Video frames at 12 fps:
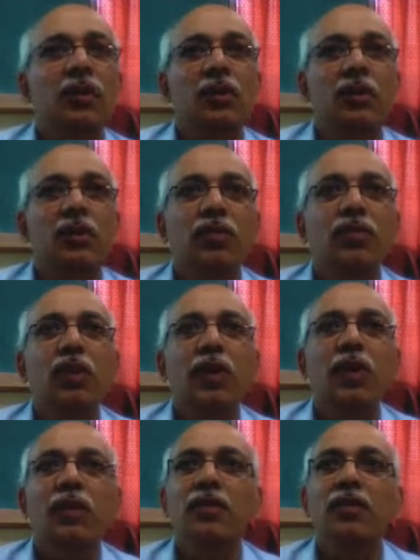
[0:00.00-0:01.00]
Google
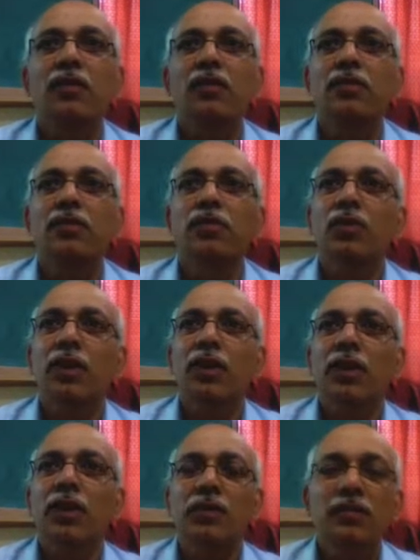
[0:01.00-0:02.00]
and Google
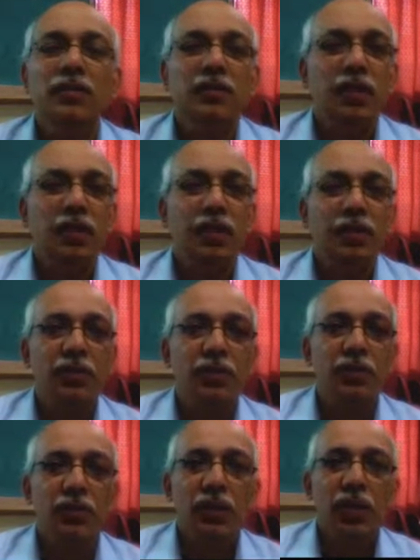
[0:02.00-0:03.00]
that Arduino.
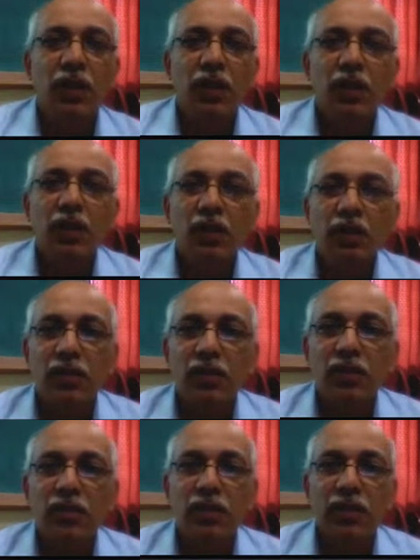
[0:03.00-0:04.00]
The
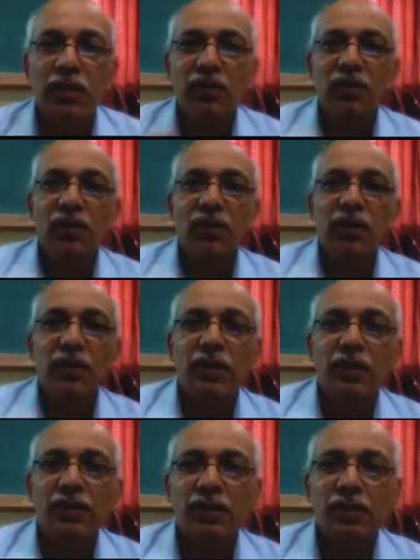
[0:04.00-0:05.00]
third one
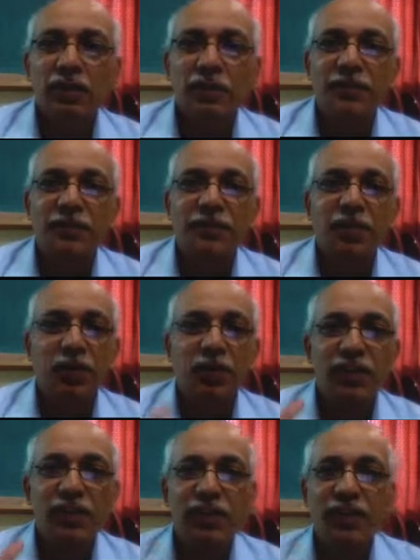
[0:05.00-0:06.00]
is what
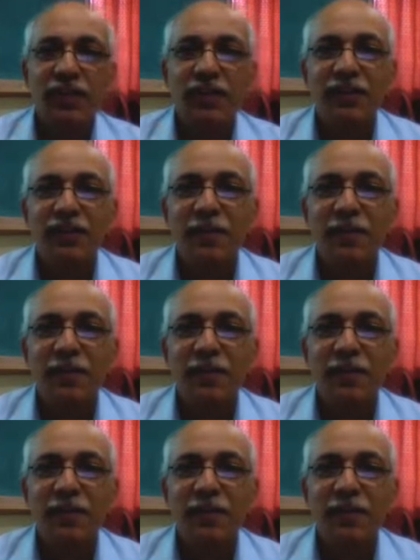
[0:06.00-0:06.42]
is that?